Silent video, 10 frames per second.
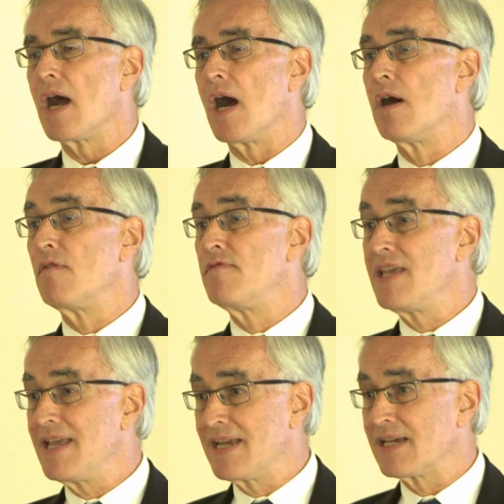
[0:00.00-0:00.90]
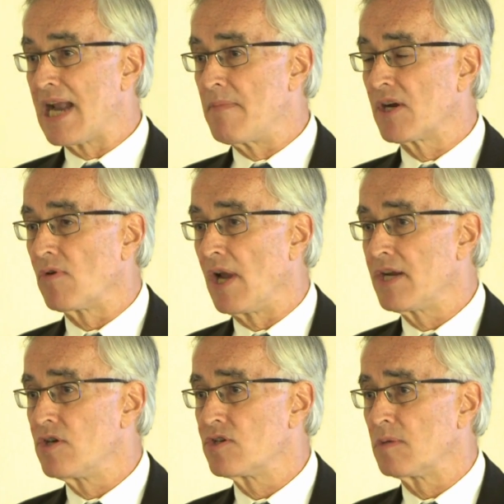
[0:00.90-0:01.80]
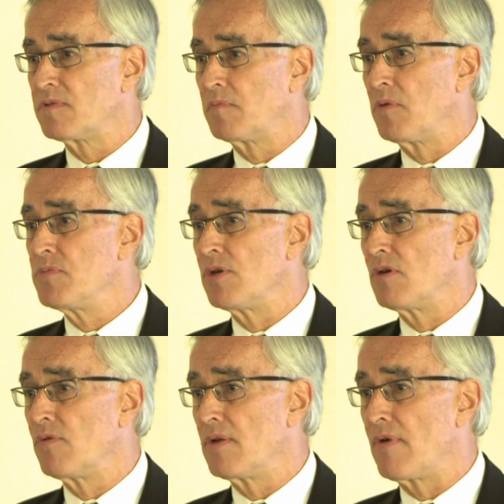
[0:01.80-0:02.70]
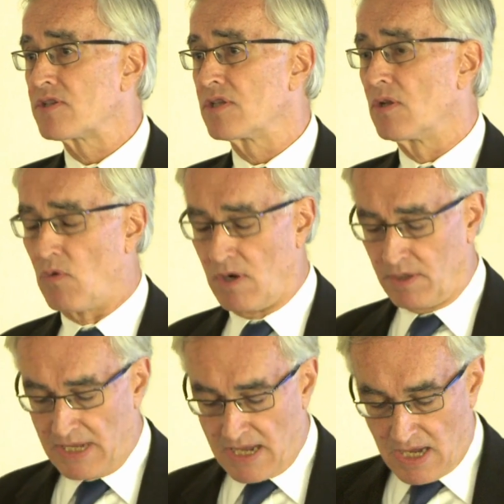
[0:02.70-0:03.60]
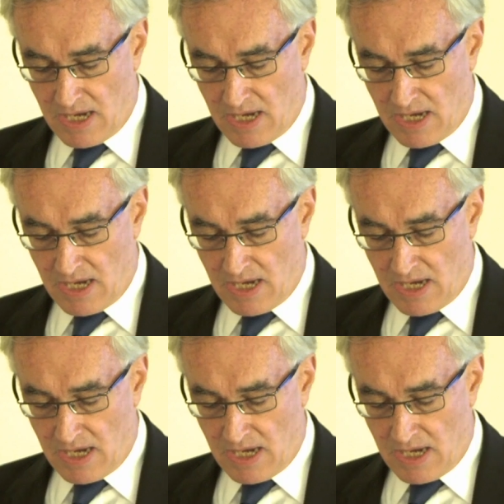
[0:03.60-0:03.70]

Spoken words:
of the economic relationship of Bermuda with the rest of the world,